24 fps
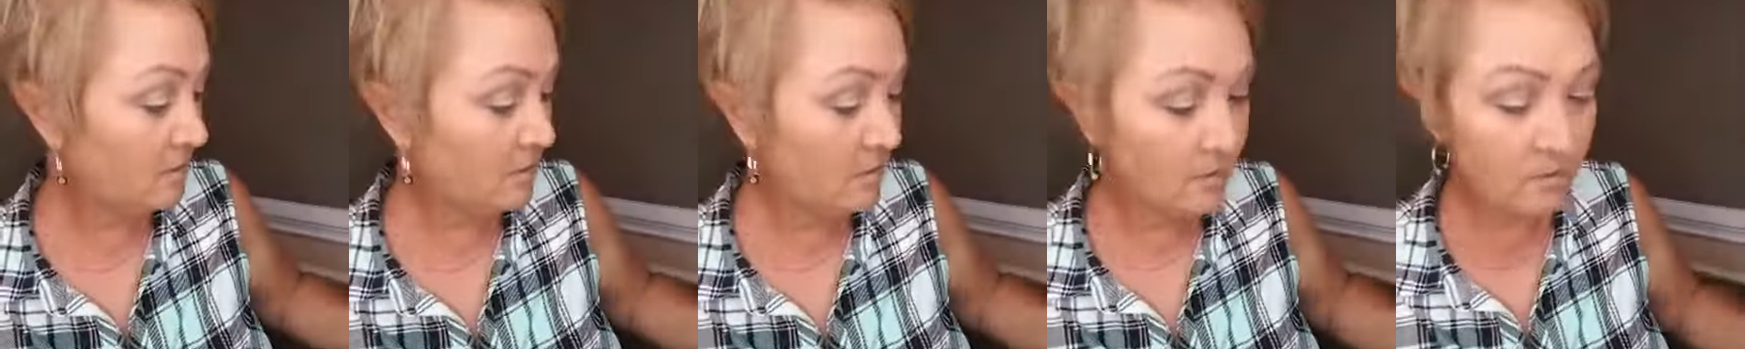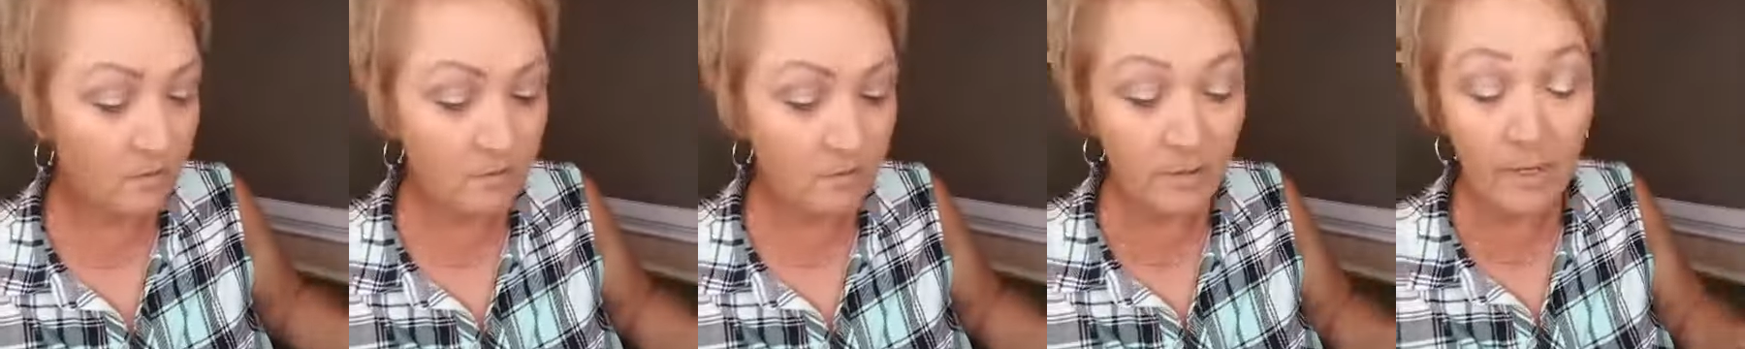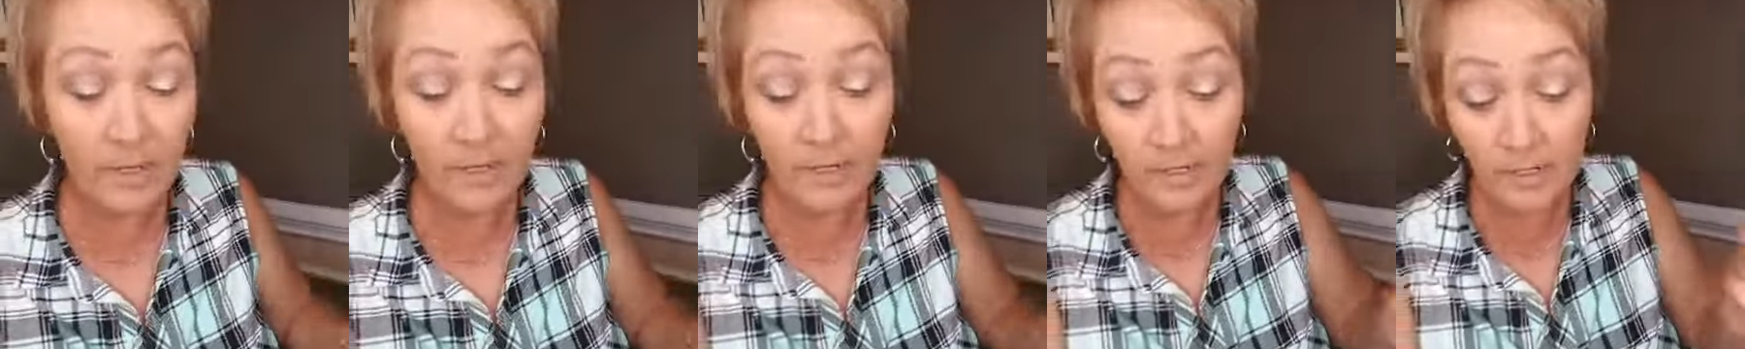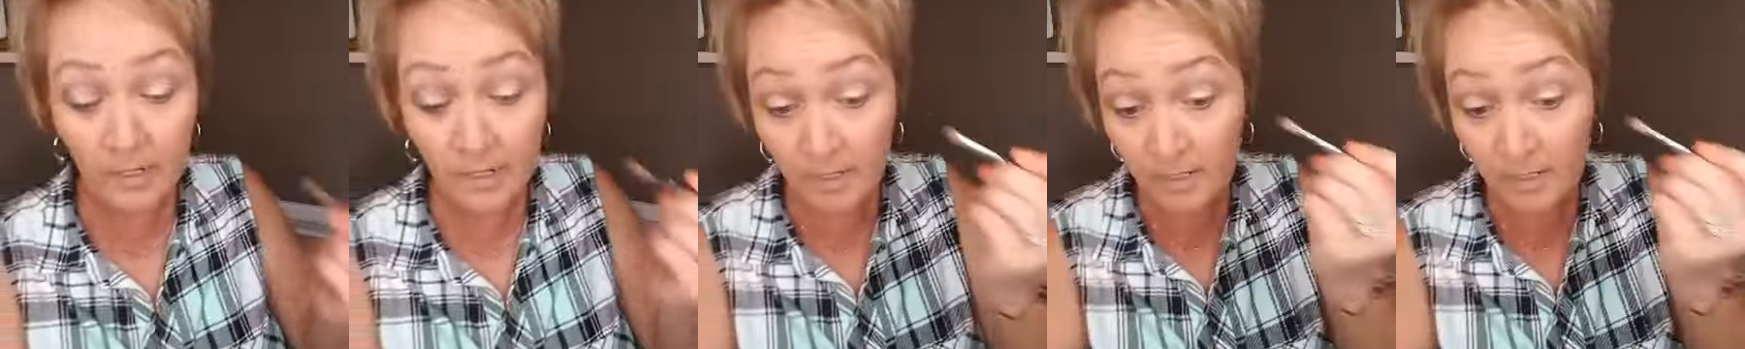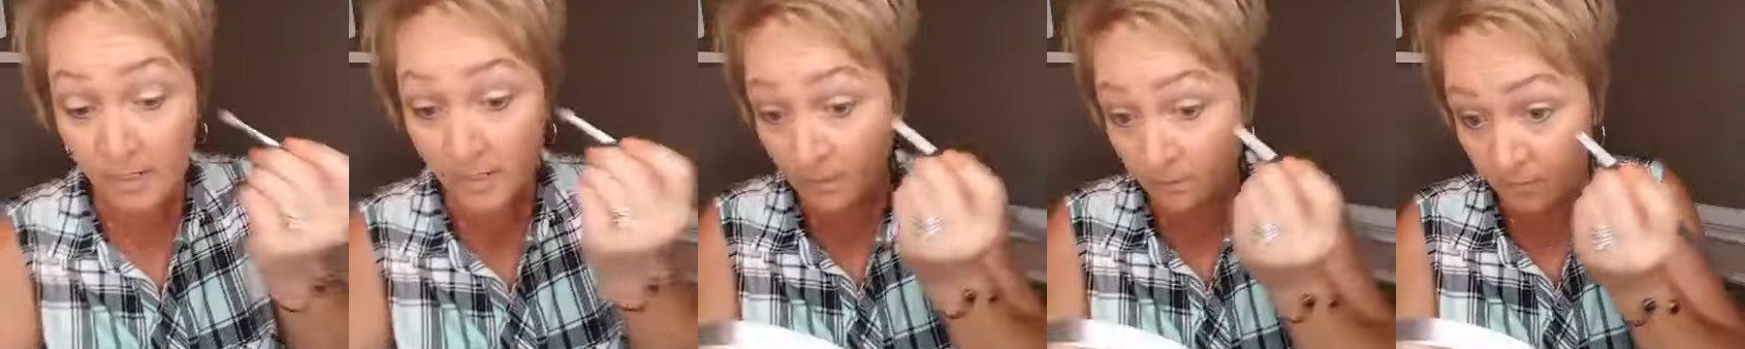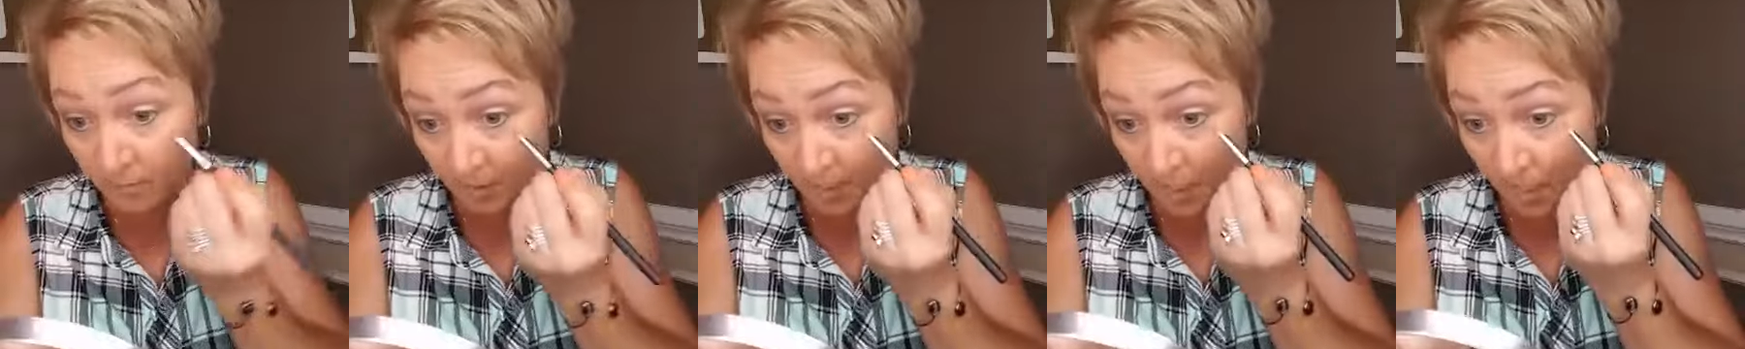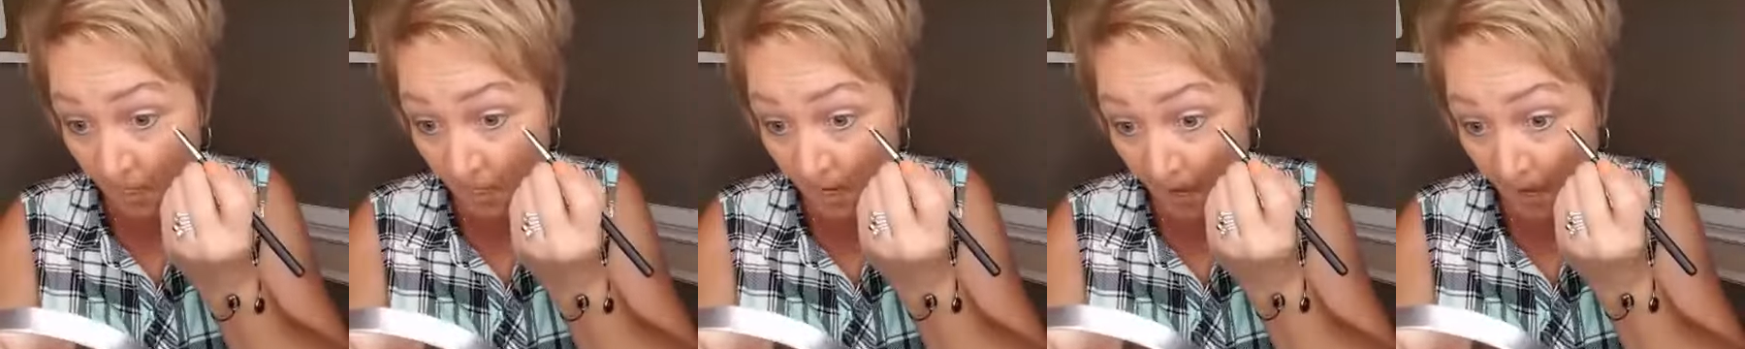All right, and I'm
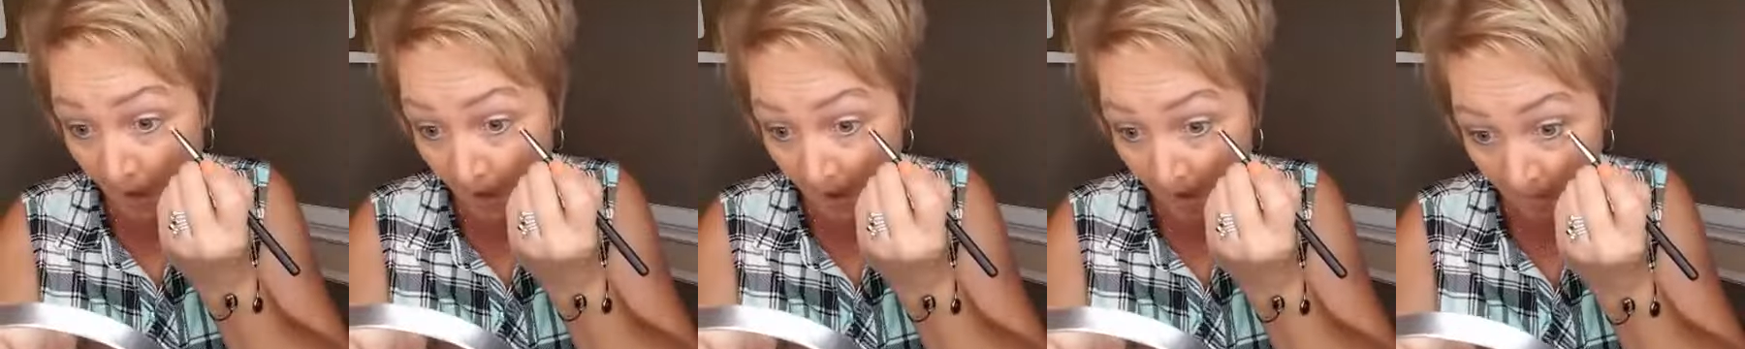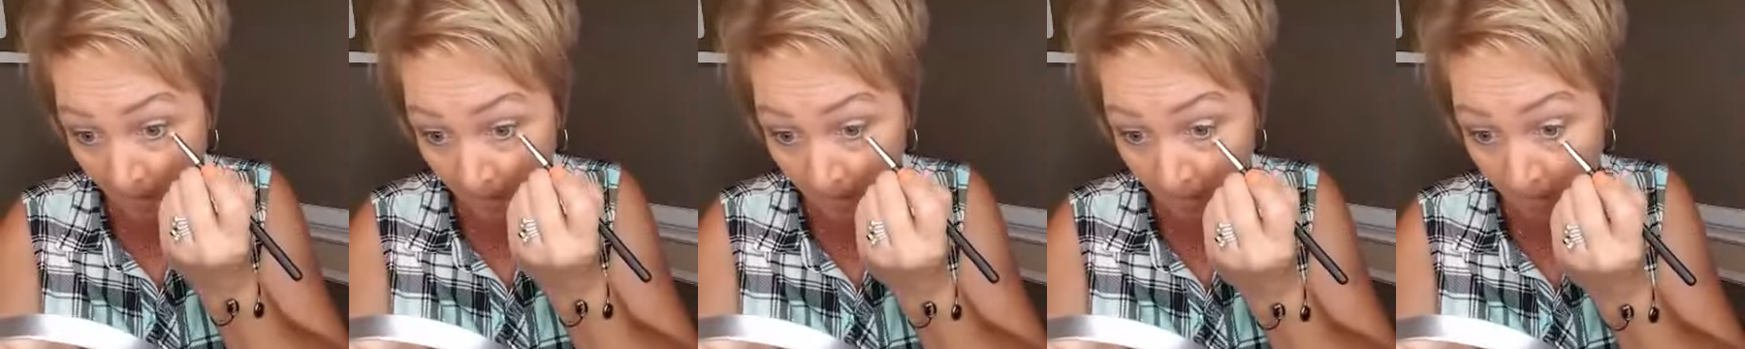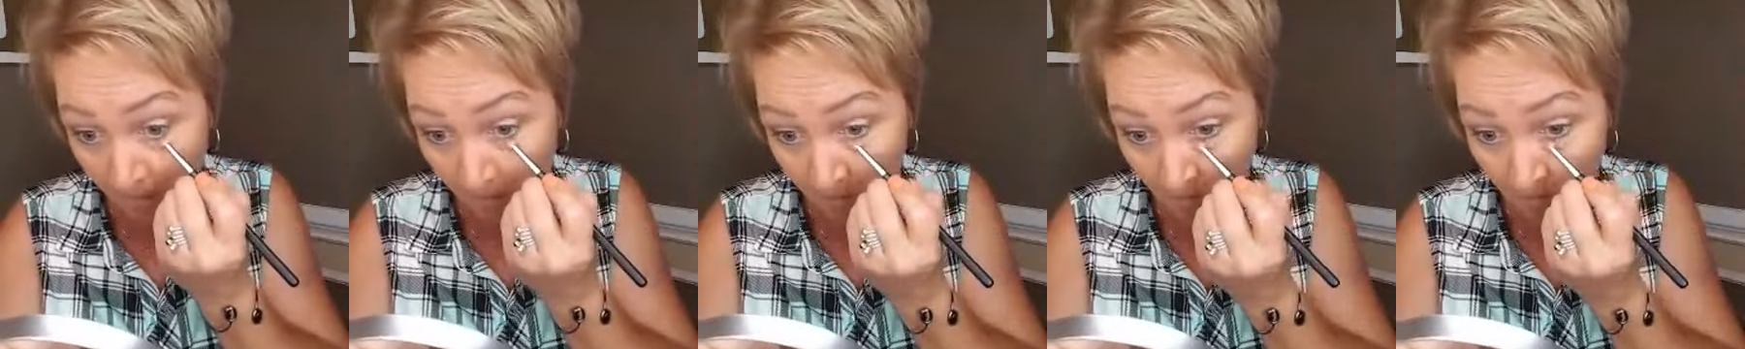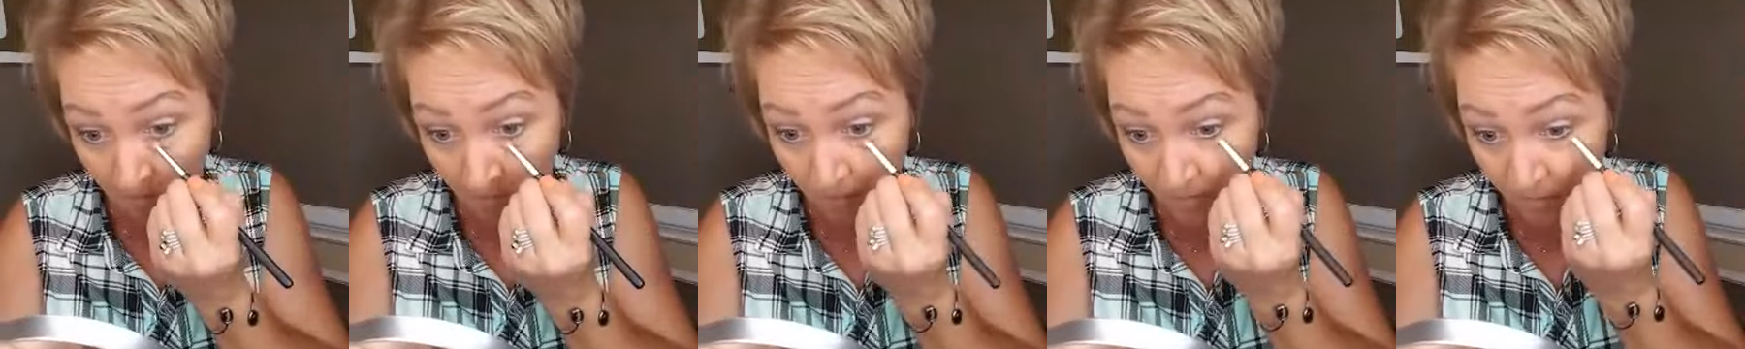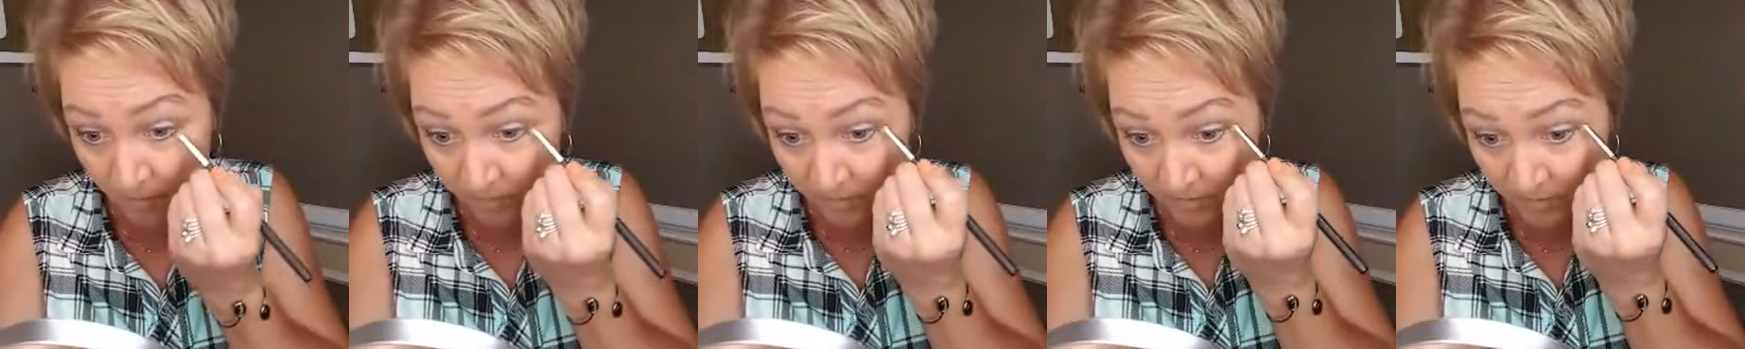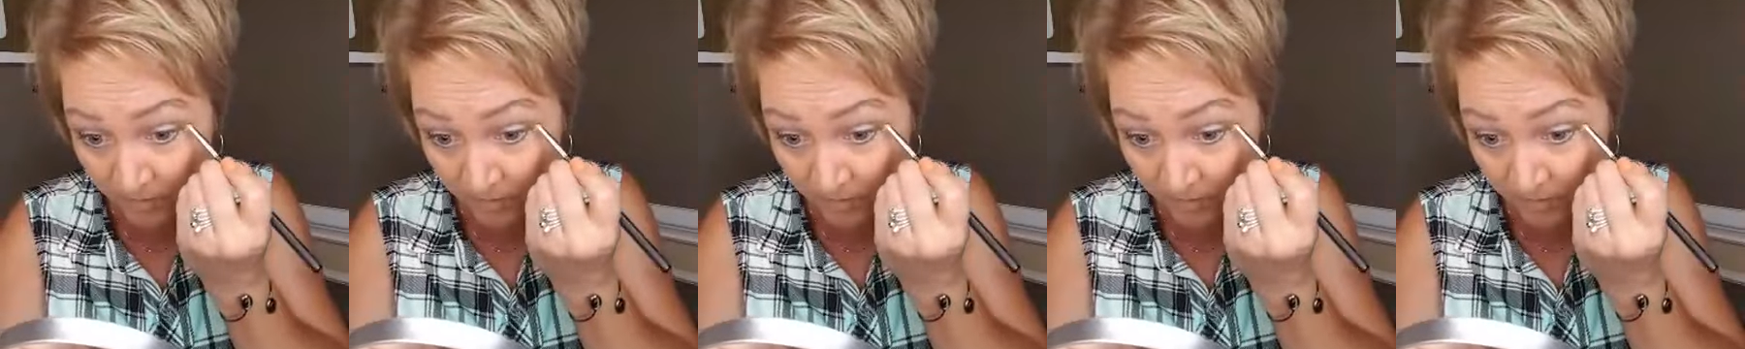gonna run